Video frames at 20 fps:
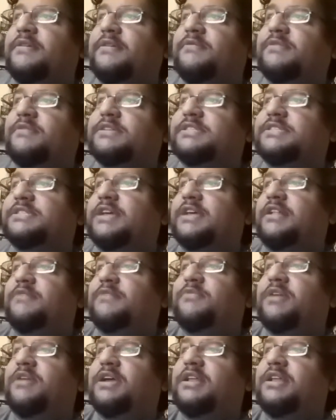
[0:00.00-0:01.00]
We
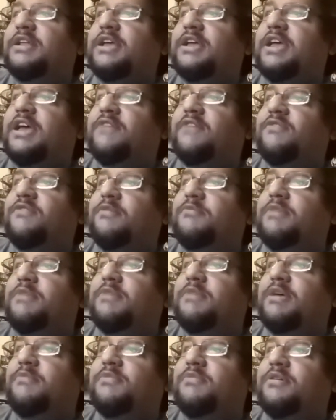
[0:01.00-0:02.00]
celebrate and
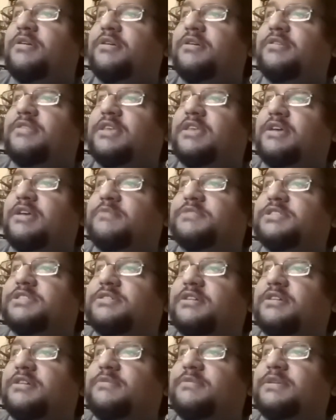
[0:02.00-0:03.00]
remember the
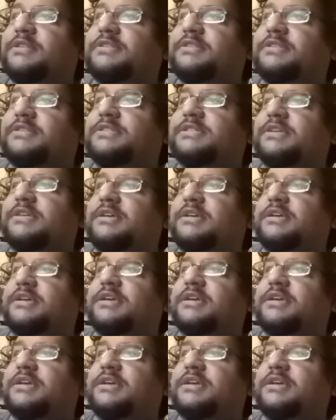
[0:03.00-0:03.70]
observance,